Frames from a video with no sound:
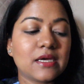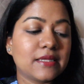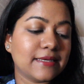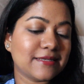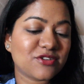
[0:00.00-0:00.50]

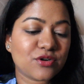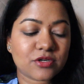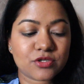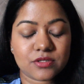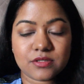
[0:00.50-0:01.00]
the
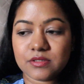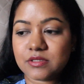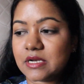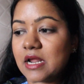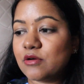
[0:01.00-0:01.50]

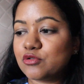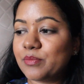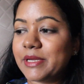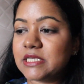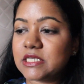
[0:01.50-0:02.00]
instructions and how to
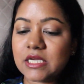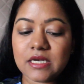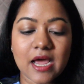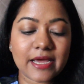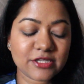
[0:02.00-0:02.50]

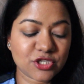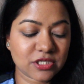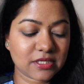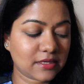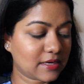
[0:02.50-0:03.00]
maintain
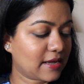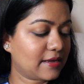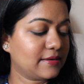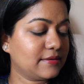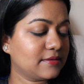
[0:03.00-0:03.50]
hygiene
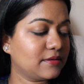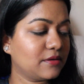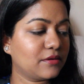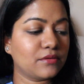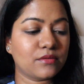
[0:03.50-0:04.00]
and
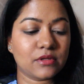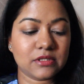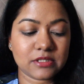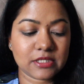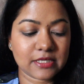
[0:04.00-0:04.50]
all
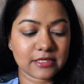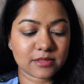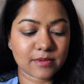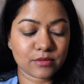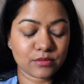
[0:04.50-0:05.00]
the details
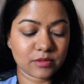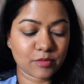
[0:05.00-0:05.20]
about the